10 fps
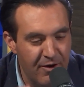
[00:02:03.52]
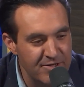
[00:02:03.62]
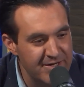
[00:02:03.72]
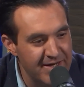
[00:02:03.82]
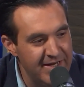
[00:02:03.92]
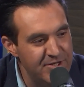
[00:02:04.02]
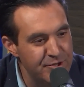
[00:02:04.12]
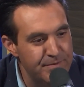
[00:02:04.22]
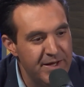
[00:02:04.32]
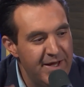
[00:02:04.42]
crossing in
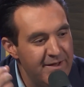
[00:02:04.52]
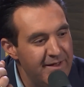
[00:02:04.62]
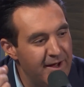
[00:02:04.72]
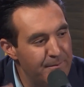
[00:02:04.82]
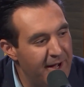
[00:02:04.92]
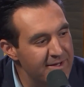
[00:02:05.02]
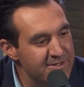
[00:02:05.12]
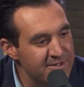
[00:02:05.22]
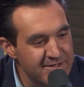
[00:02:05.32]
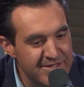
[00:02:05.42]
Egypt.
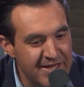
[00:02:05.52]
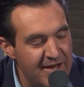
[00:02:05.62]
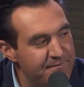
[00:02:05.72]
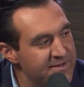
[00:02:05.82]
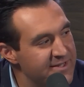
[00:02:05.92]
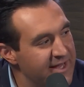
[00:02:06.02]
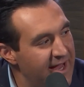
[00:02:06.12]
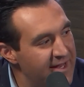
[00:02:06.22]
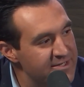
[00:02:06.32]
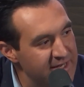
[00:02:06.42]
Hamas siphons the
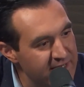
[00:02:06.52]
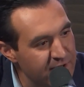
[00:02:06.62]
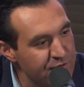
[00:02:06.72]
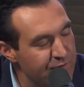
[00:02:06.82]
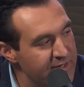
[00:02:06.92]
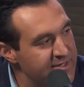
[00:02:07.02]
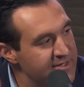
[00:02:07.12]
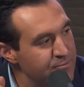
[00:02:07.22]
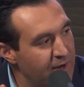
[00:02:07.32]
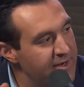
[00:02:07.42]
gas. It goes right
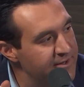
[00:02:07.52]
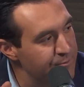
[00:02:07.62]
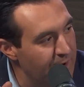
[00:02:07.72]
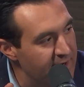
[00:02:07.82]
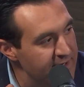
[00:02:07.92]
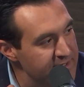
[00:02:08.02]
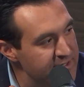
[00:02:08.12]
into the rockets.